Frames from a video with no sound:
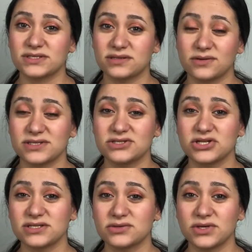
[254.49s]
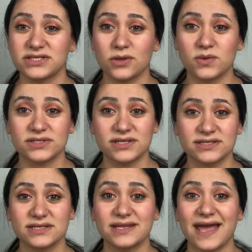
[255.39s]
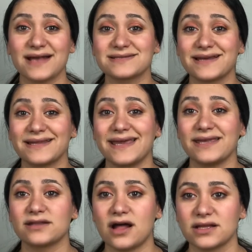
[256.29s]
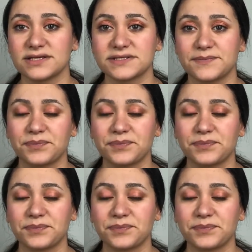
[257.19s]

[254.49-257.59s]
their suggested retail was listed as $98.